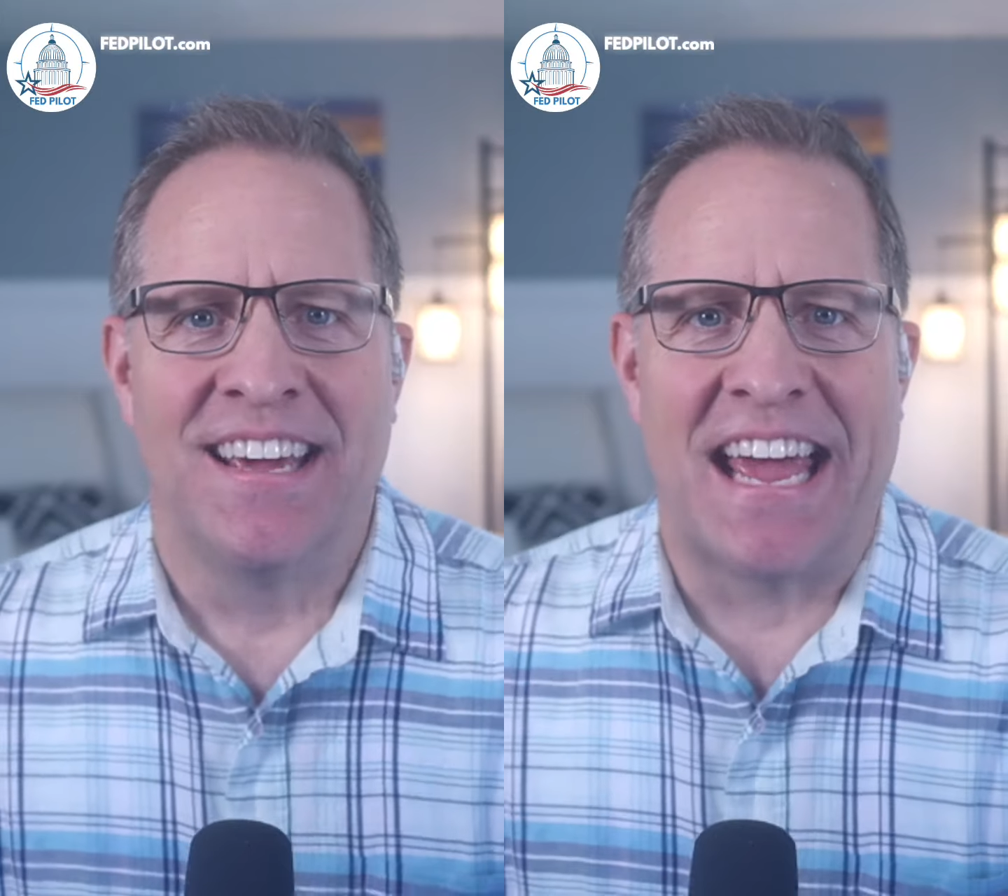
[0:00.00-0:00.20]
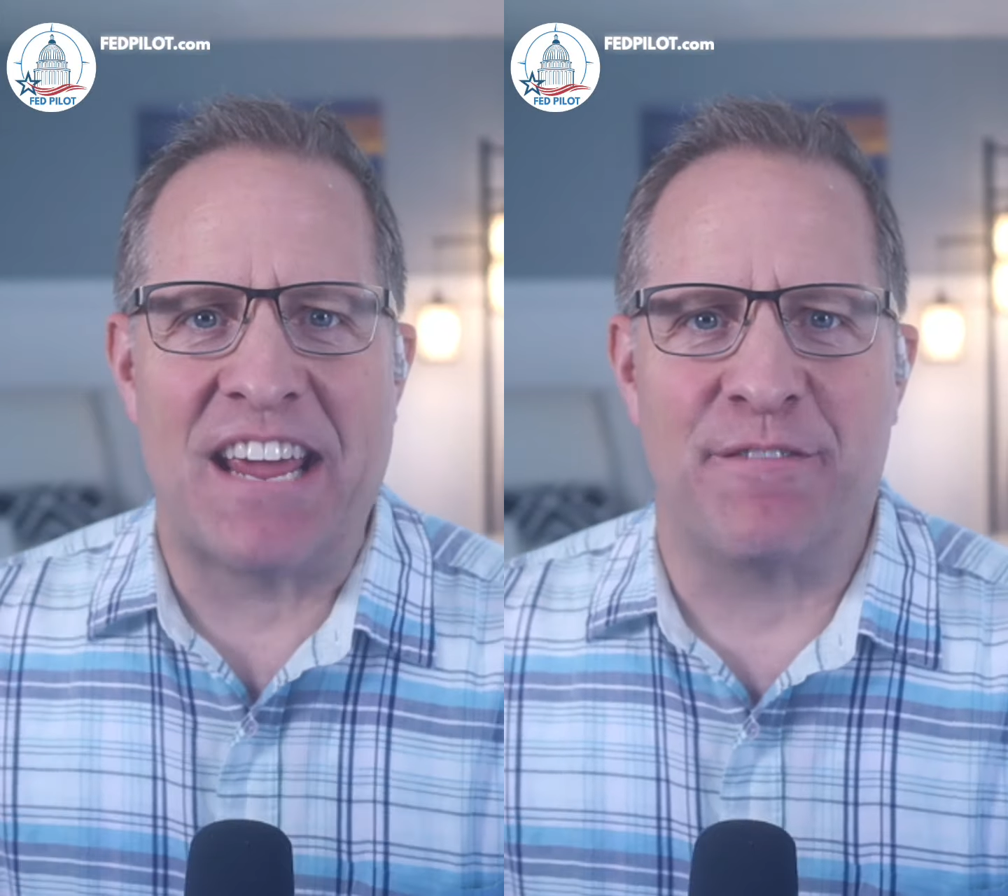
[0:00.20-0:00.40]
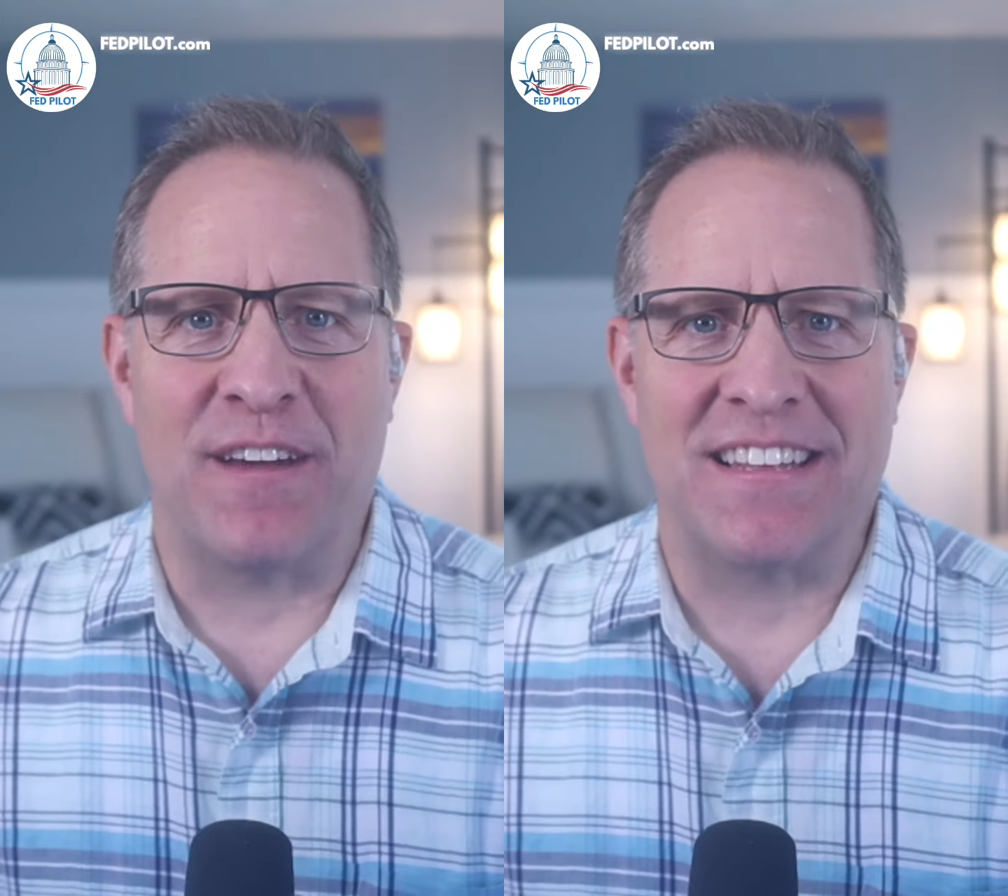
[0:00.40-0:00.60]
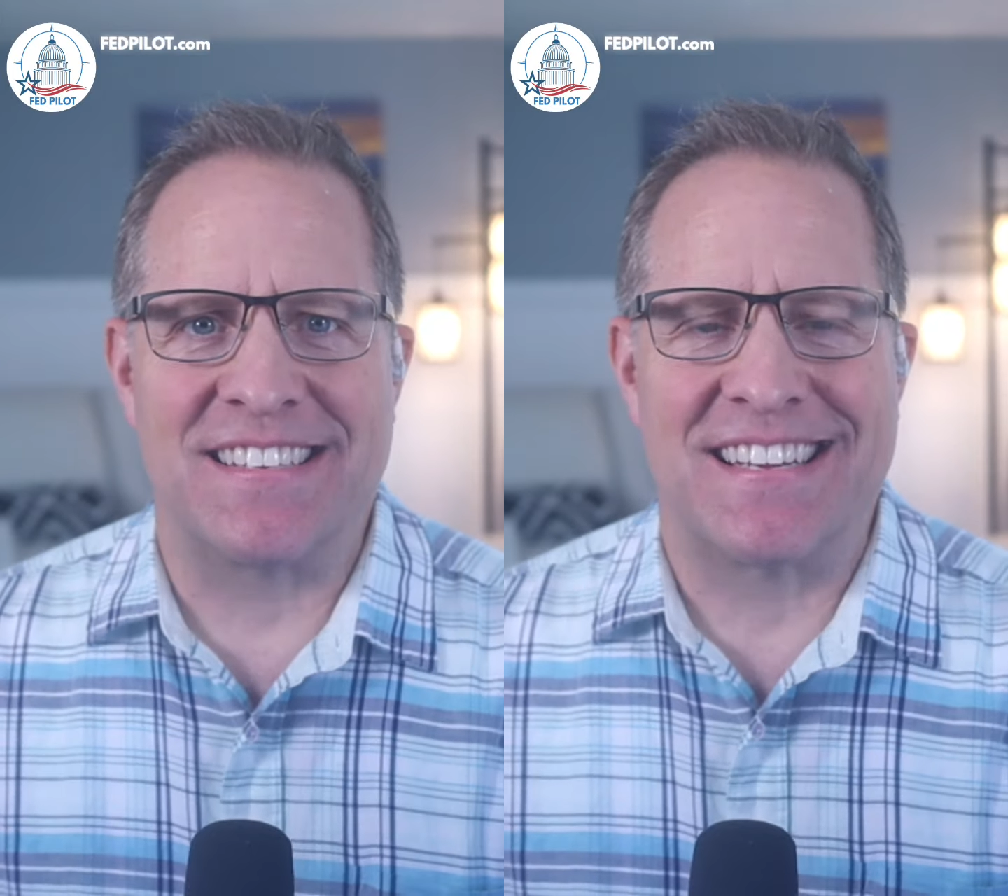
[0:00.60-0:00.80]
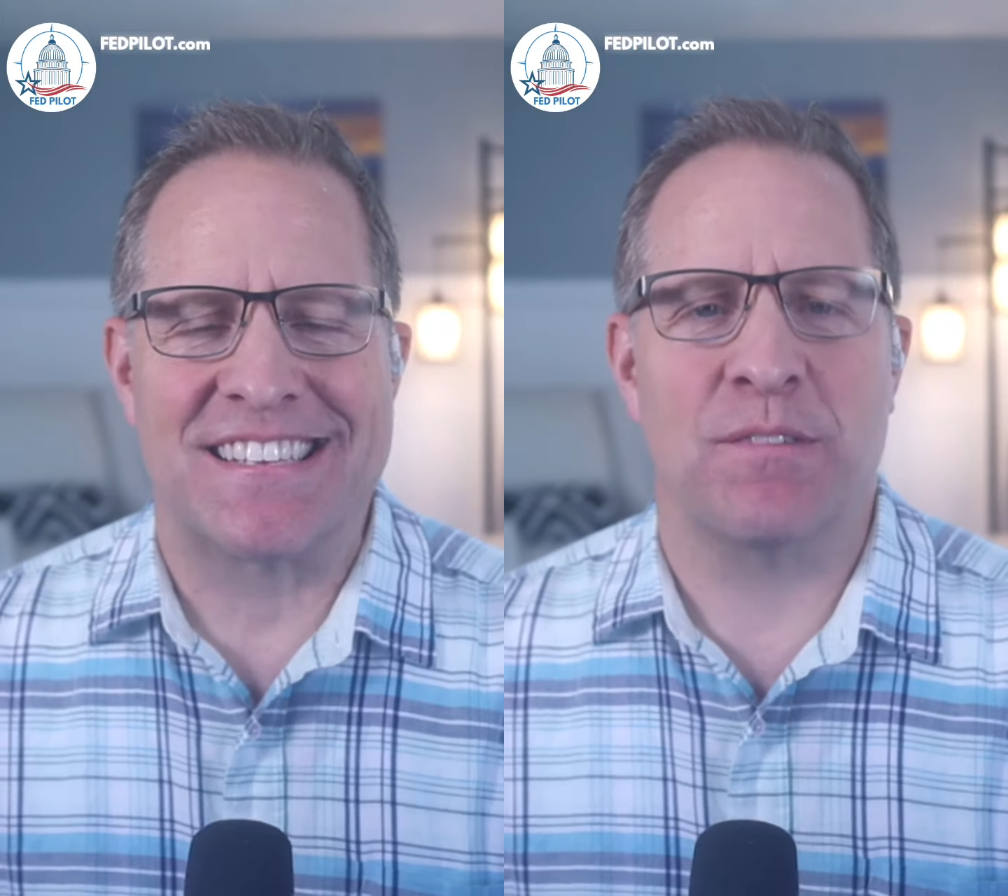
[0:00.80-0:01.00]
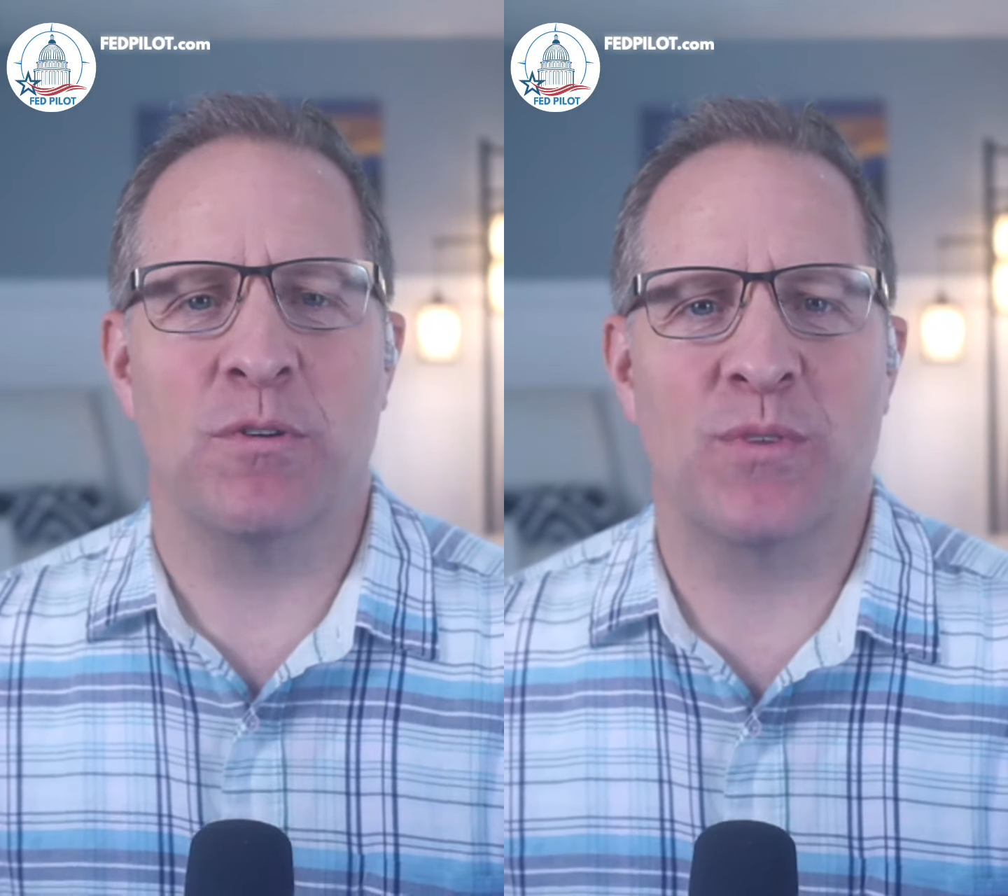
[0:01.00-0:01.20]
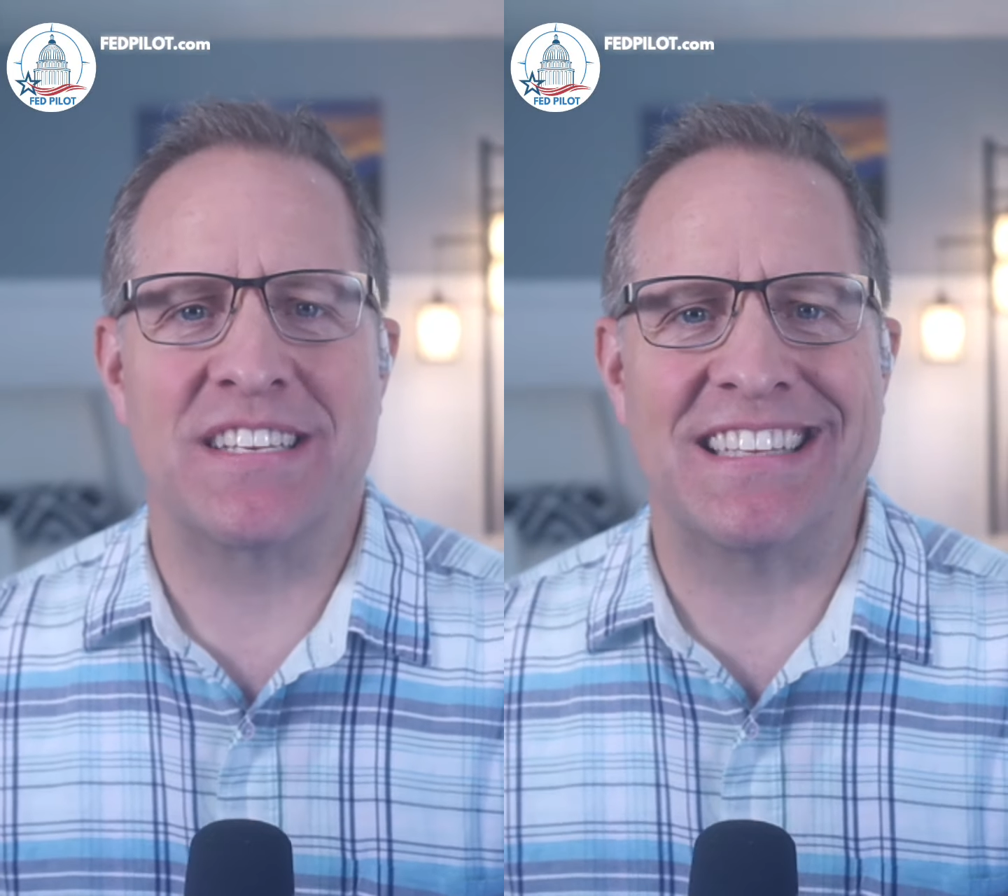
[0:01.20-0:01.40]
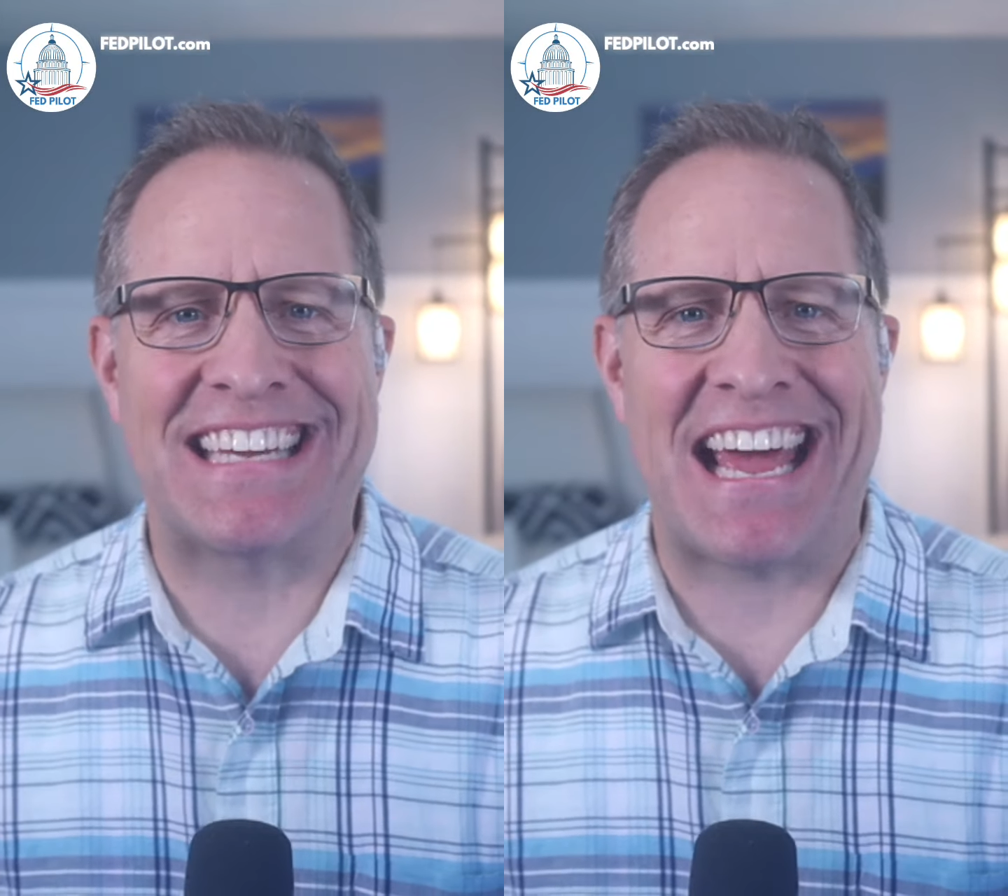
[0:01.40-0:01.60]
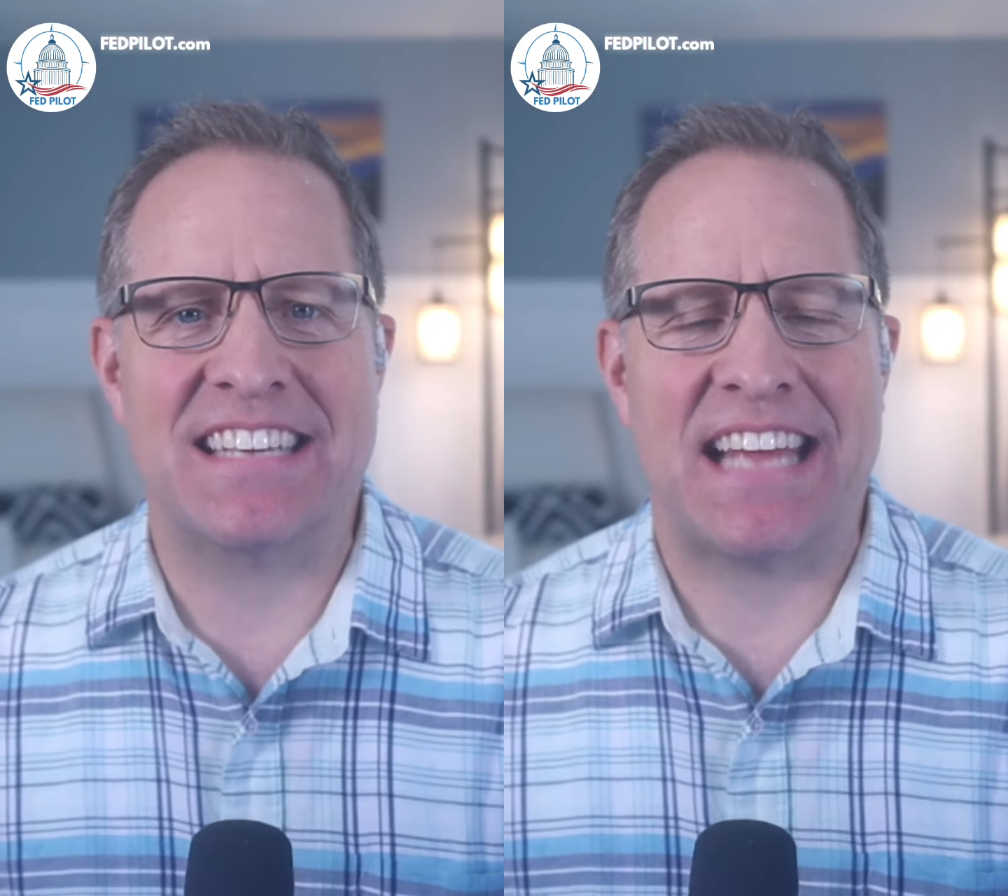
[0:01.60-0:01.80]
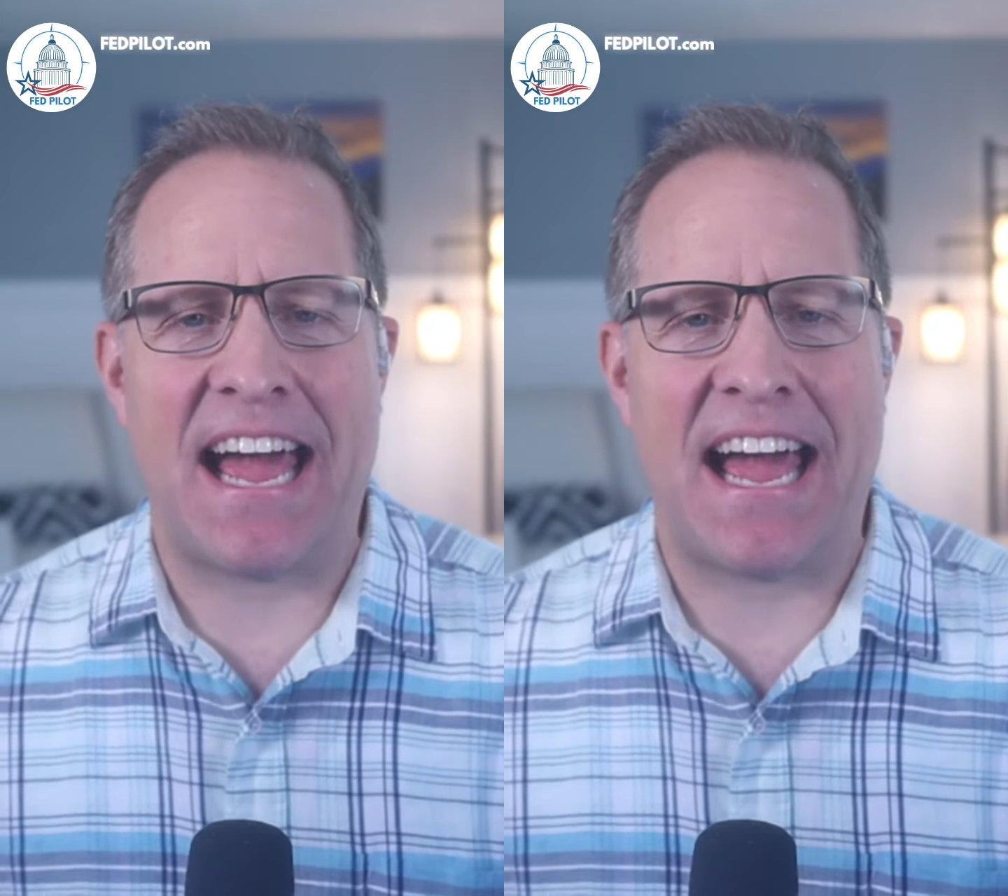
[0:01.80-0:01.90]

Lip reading: Hey feds, someone recently asked,